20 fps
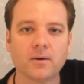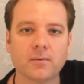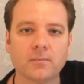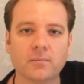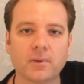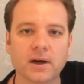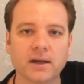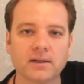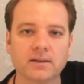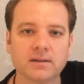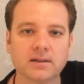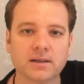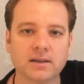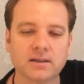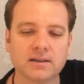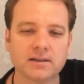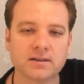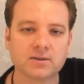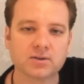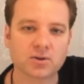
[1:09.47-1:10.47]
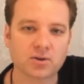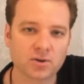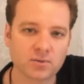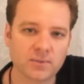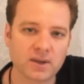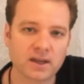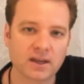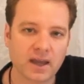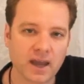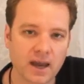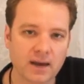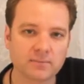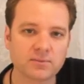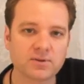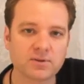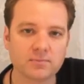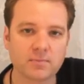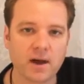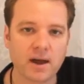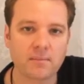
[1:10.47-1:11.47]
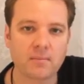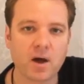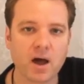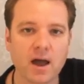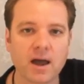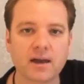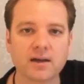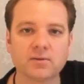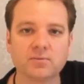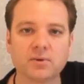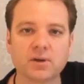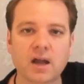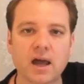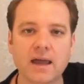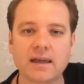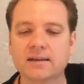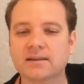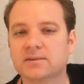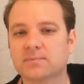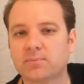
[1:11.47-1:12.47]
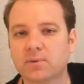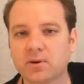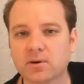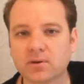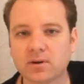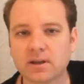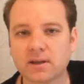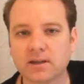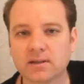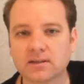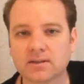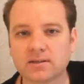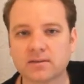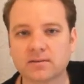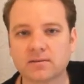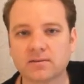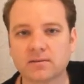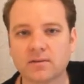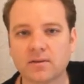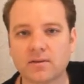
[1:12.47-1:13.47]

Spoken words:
but it's a term that came to my mind when I experienced